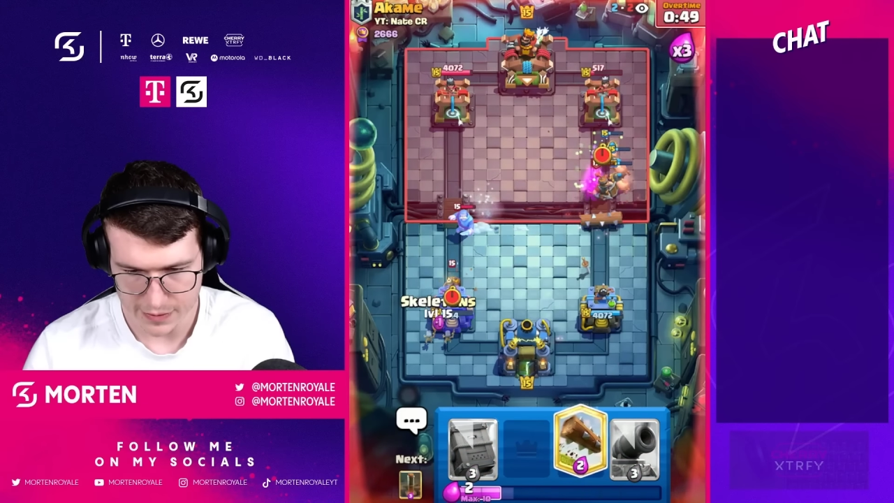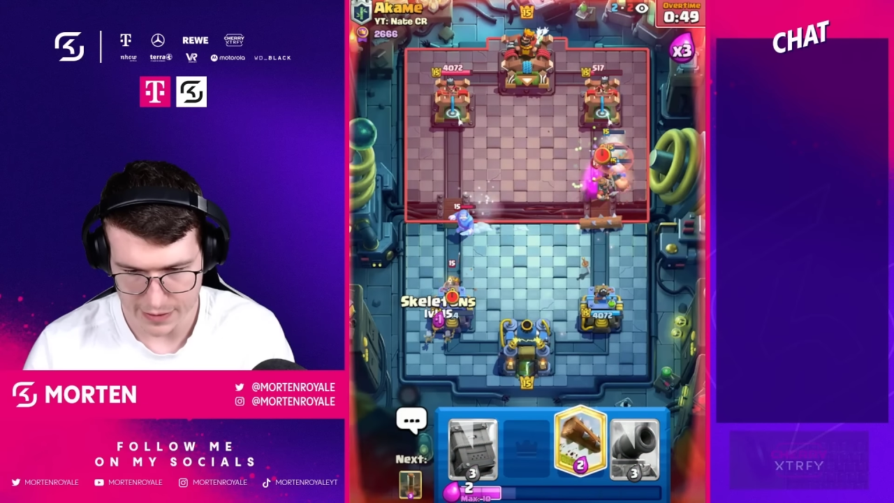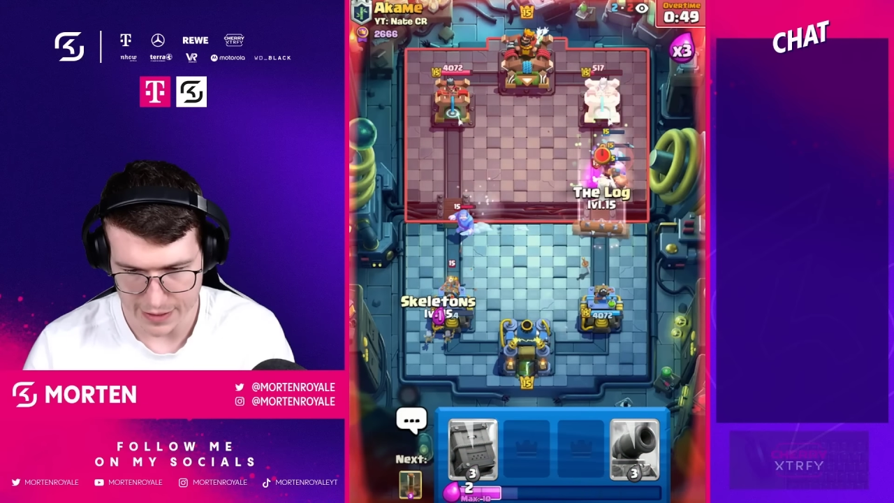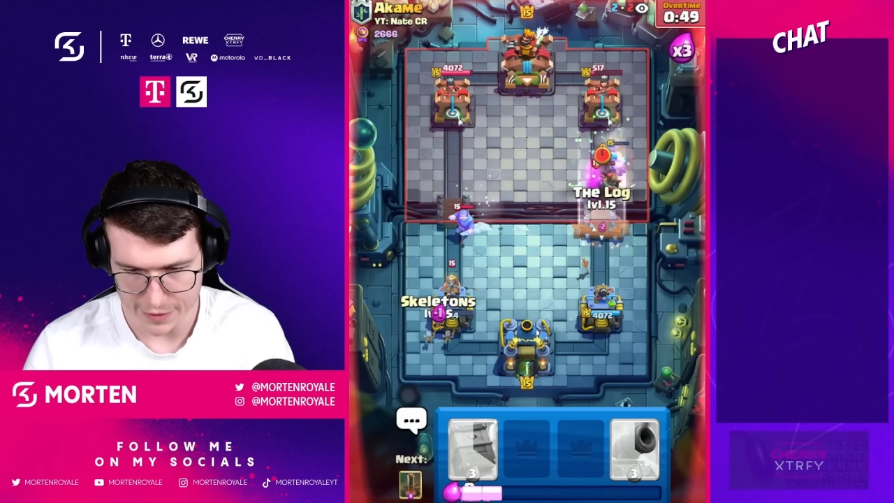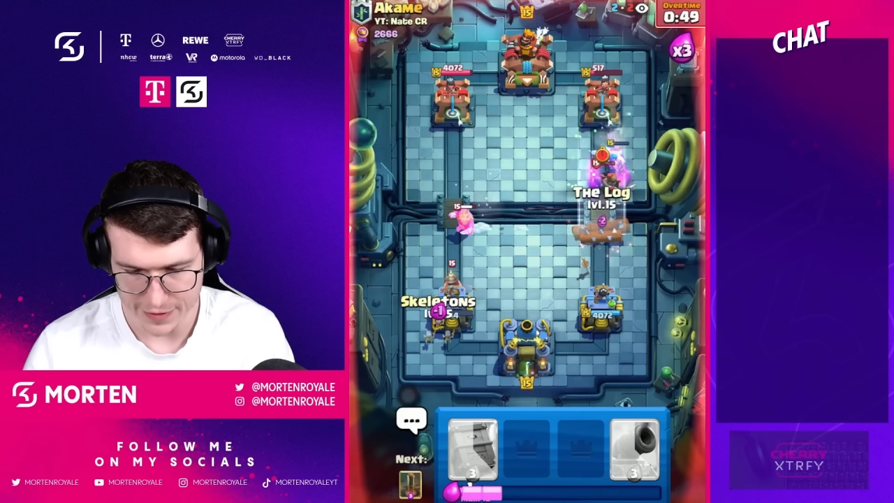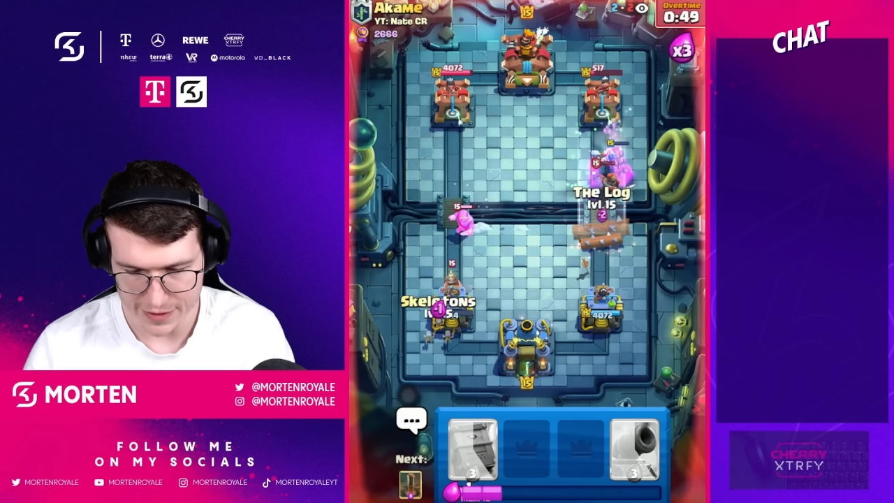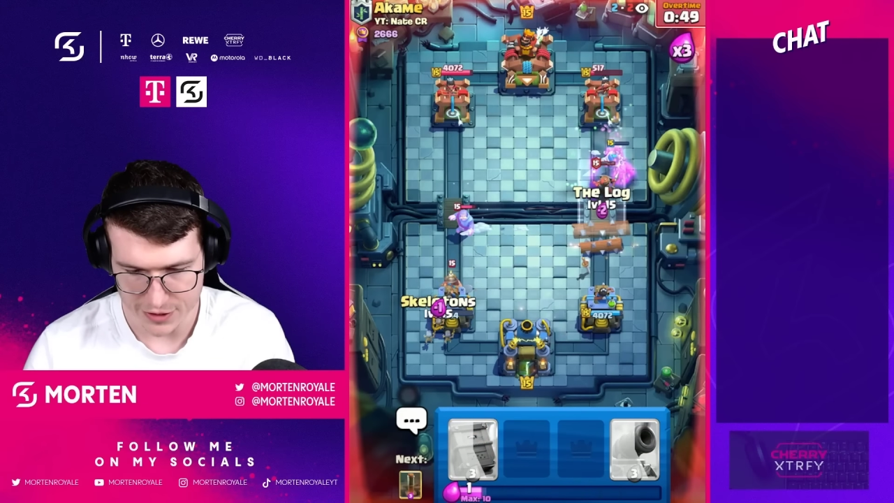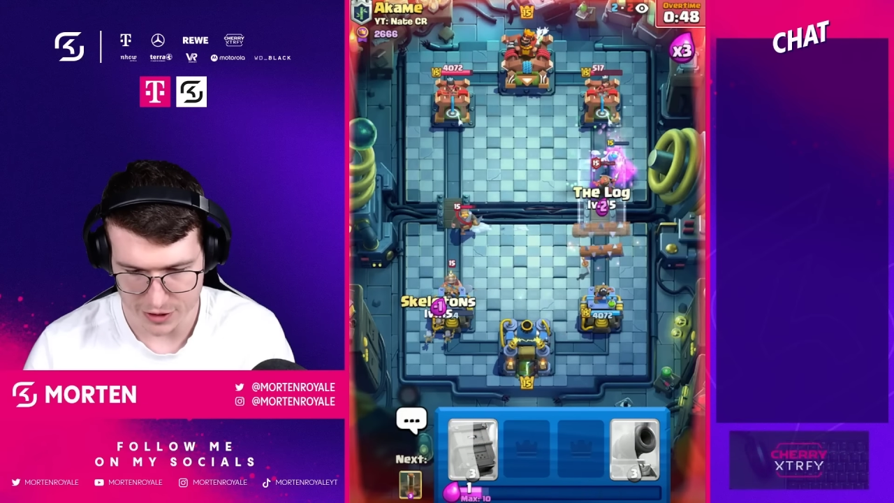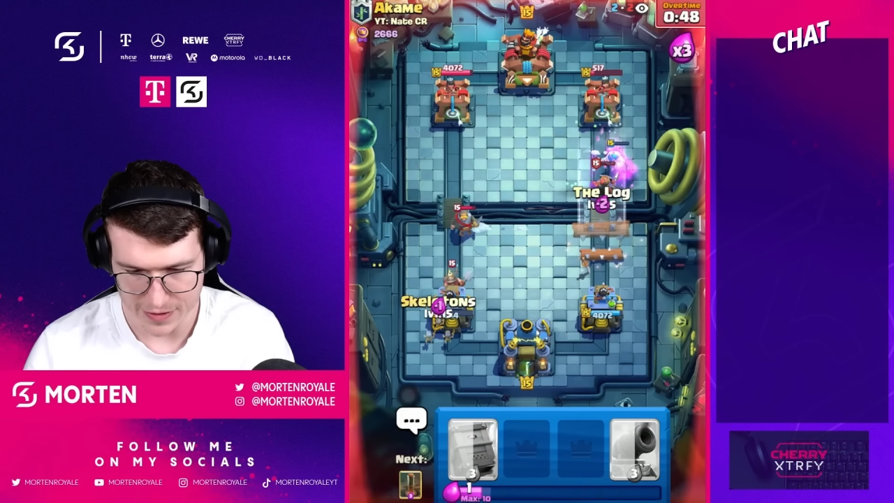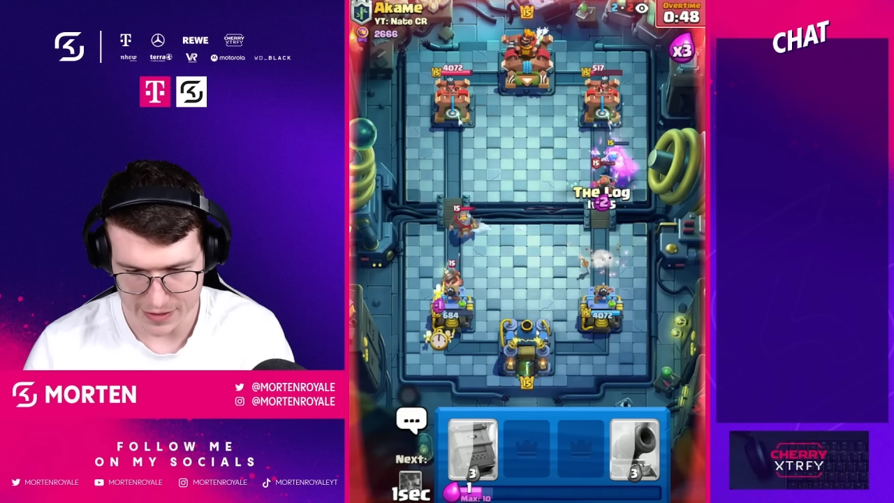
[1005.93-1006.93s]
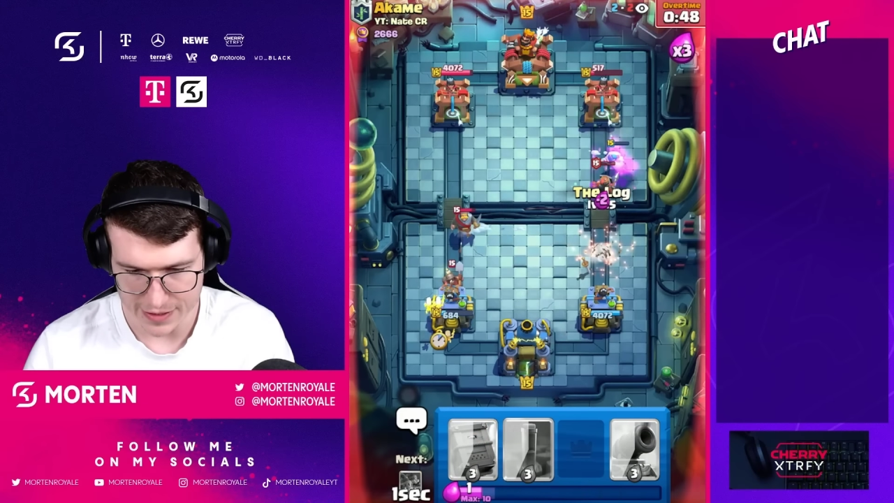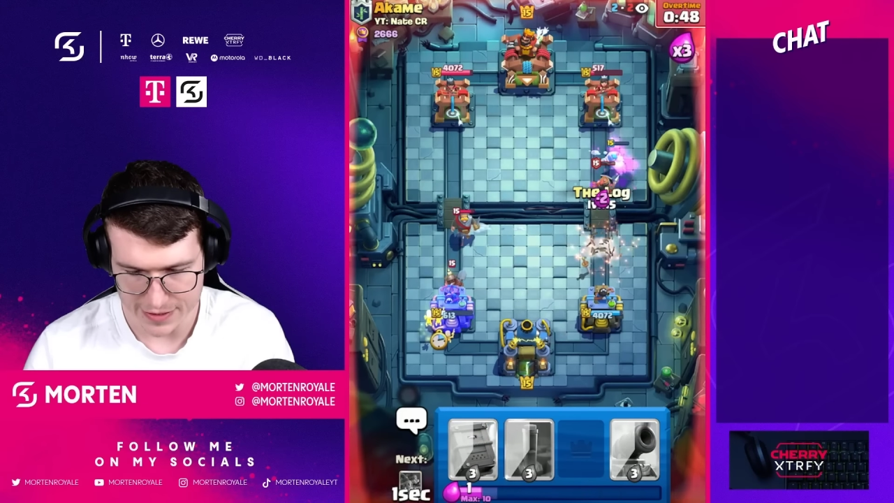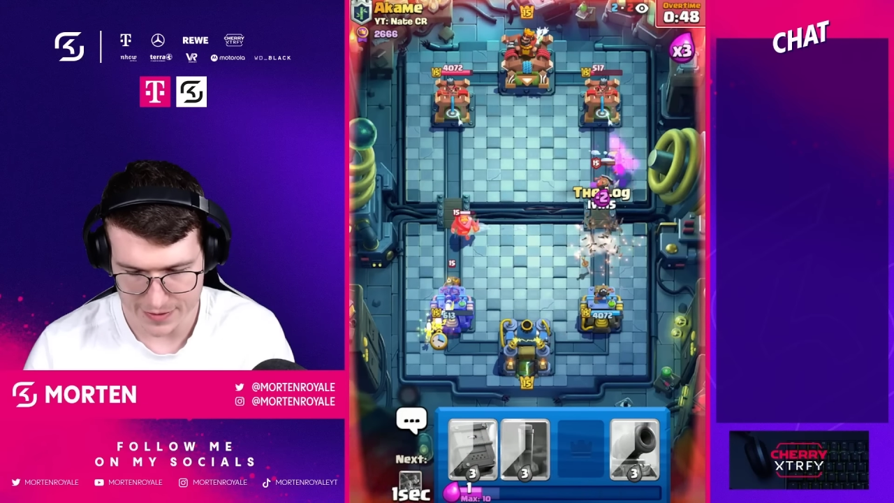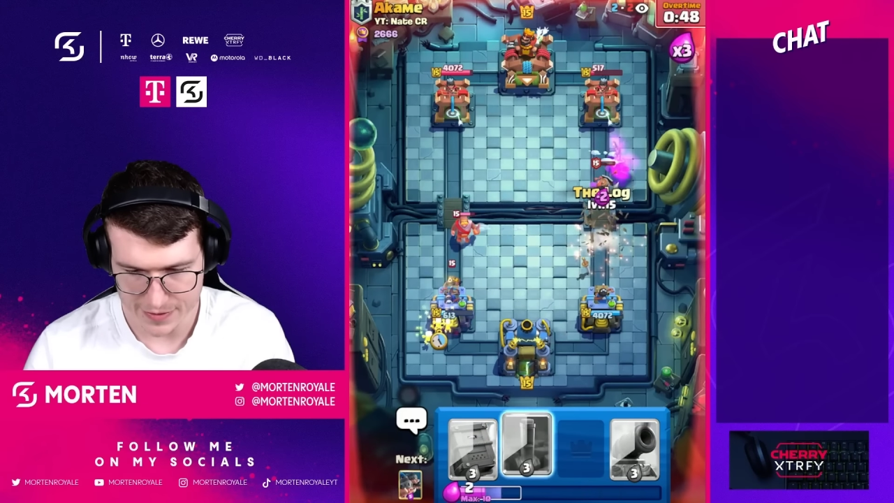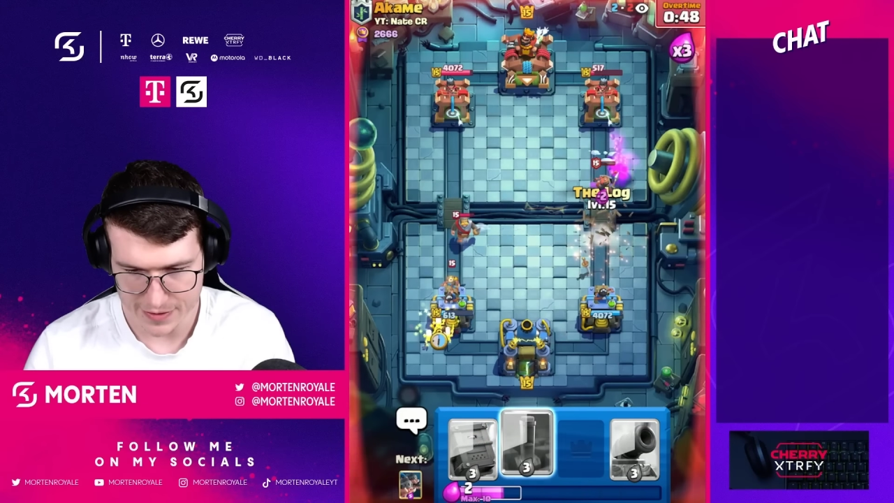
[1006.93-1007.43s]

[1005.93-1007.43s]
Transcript: I think it's over, guys.